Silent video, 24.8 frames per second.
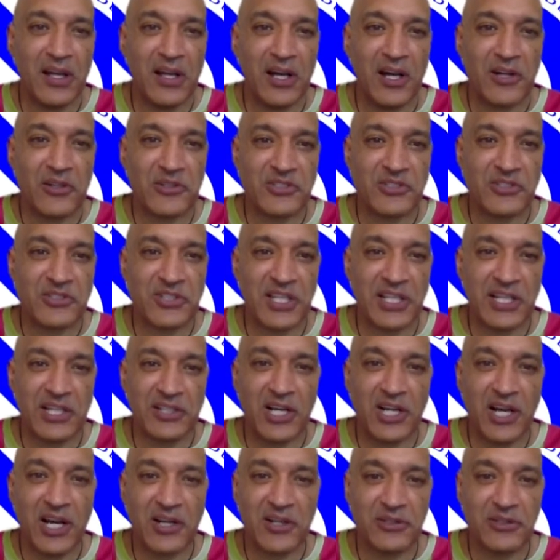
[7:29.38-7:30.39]
I'll just get a
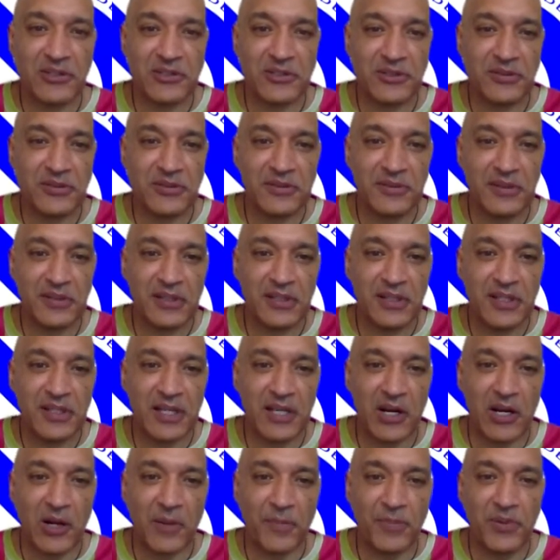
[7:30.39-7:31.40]
toggle
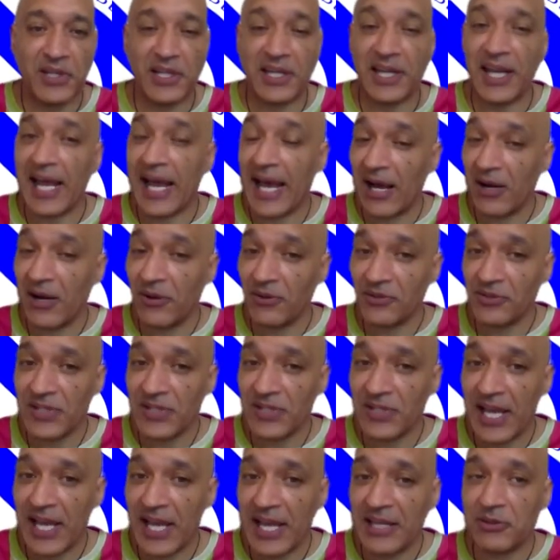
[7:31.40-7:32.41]
and I'll put it
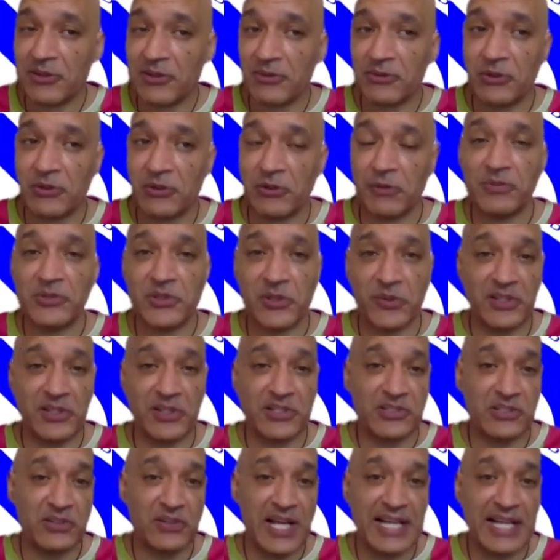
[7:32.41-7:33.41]
outside the loop so
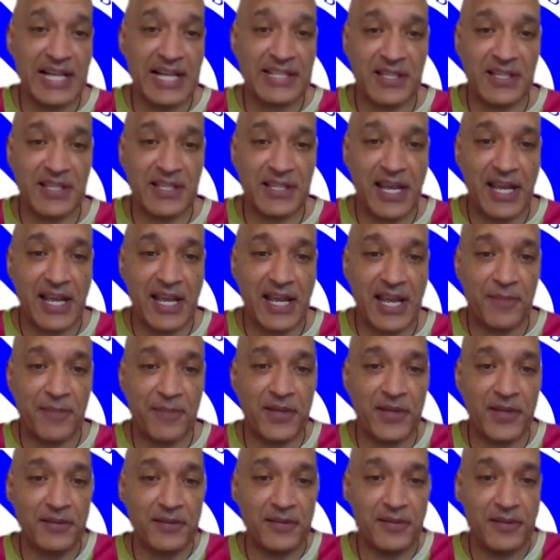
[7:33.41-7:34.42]
it's the last thing to
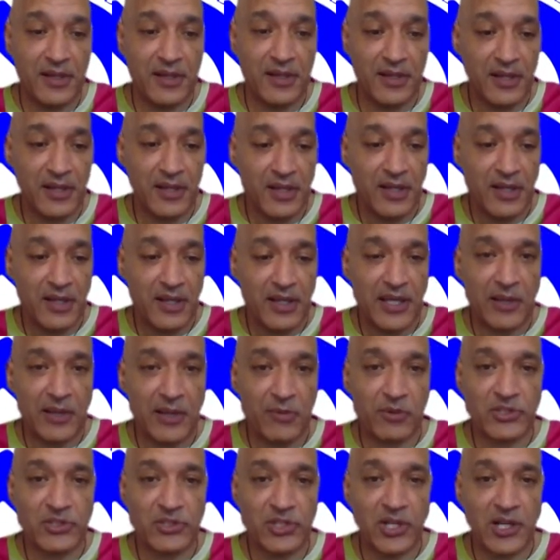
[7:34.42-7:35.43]
happen,
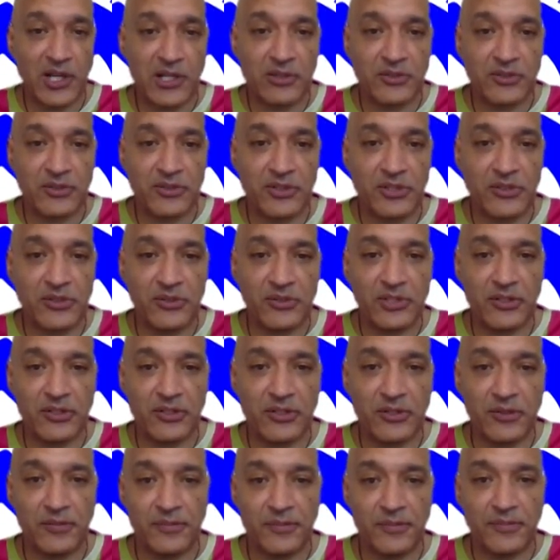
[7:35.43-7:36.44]
and we'll toggle 2, 2.